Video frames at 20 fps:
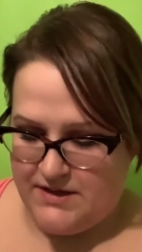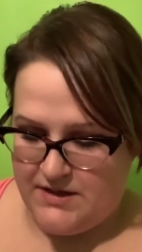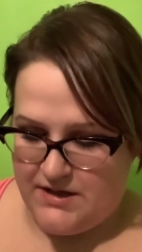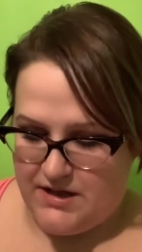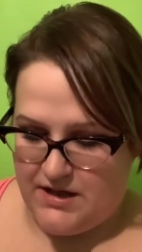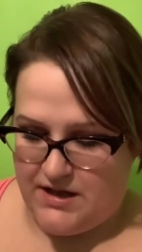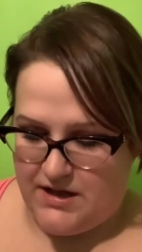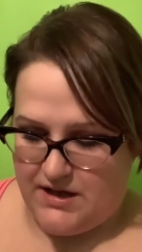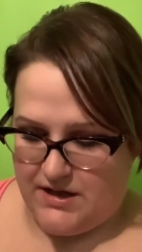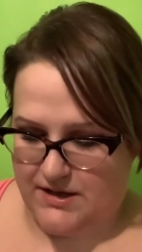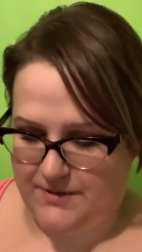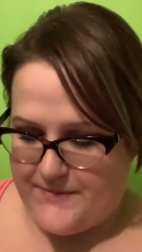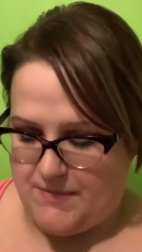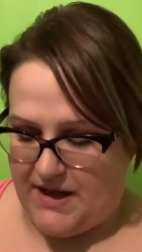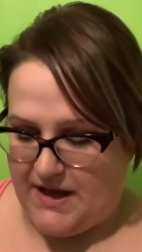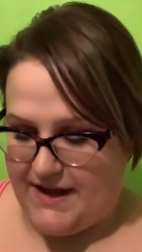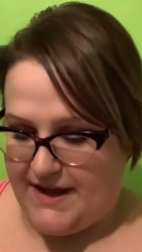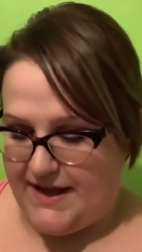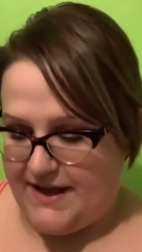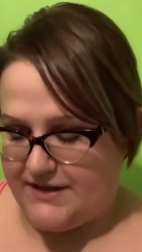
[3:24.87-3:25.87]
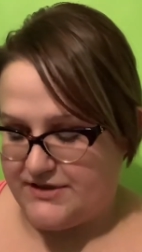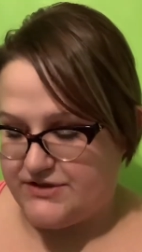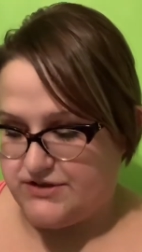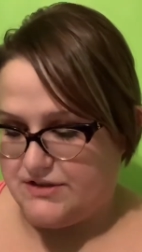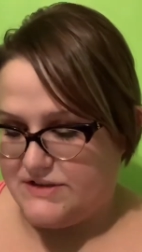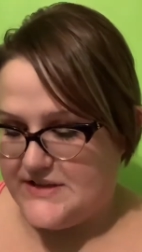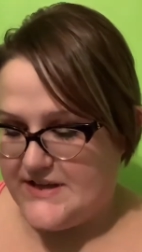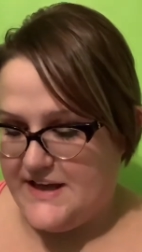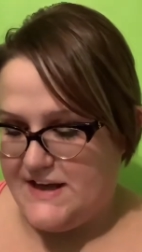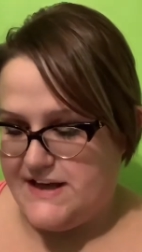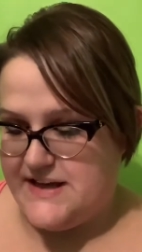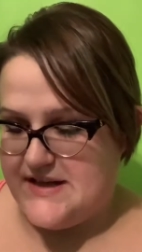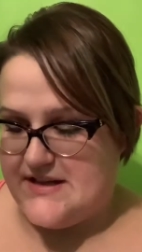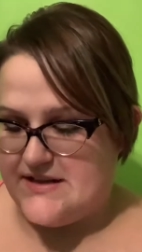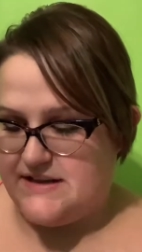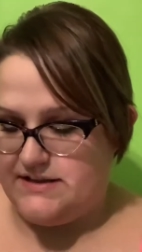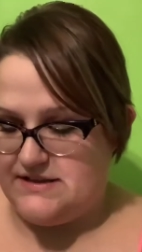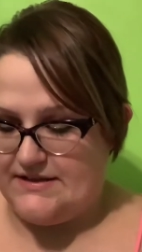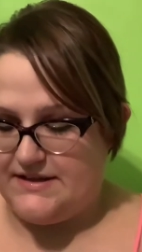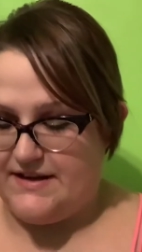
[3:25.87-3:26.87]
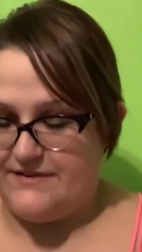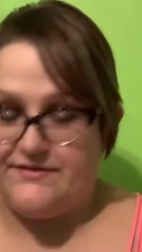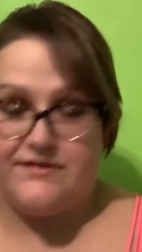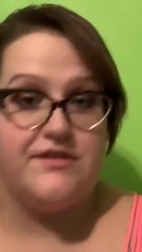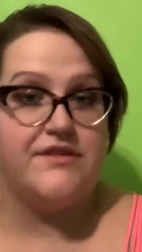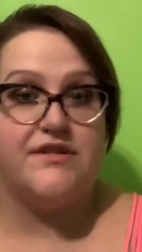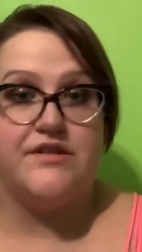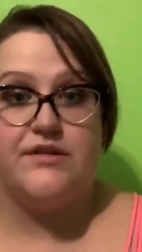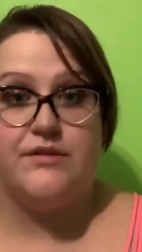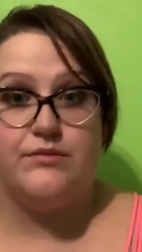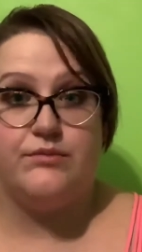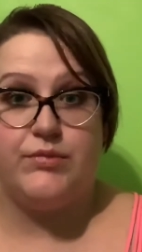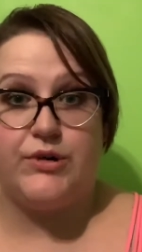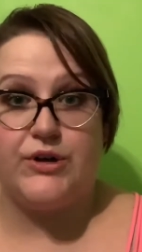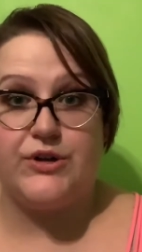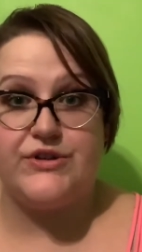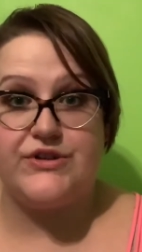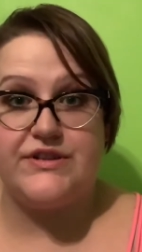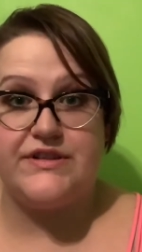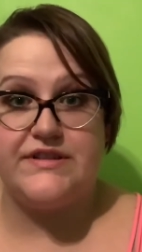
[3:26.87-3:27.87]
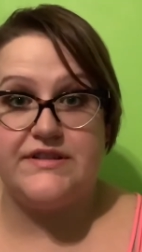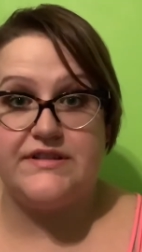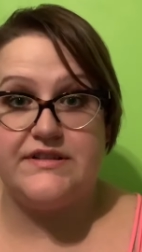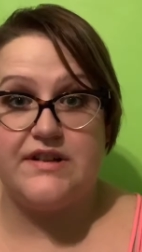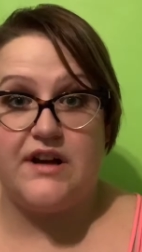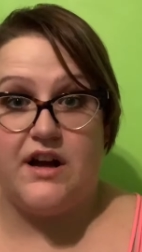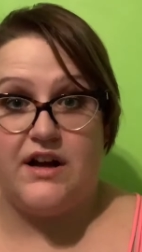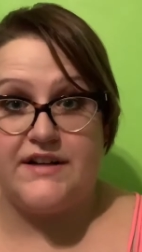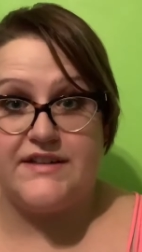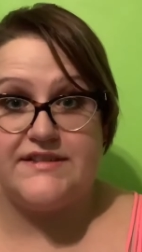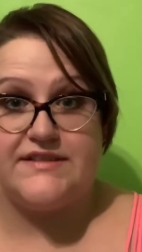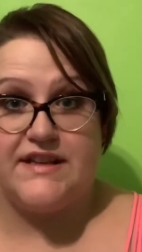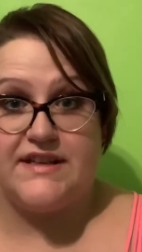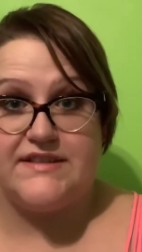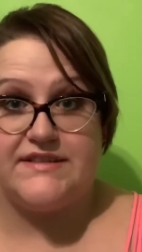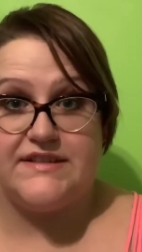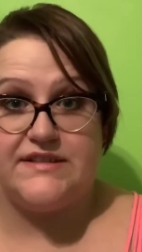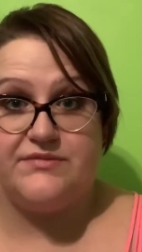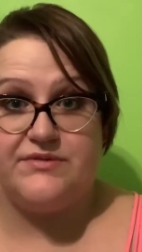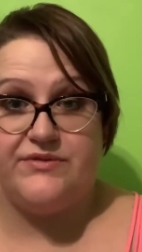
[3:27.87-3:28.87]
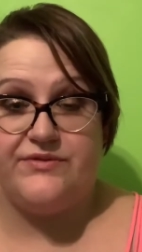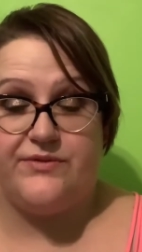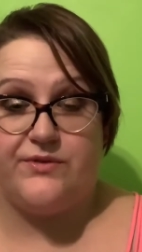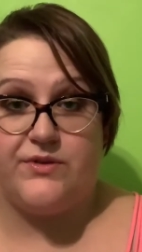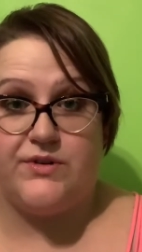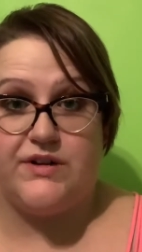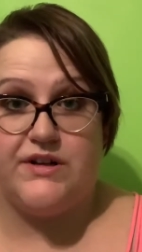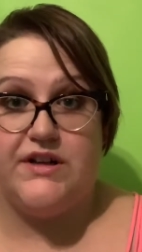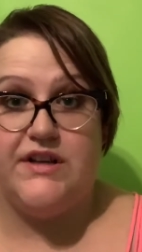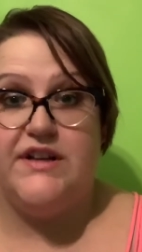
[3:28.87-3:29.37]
I actually had never purchased Anastasia before,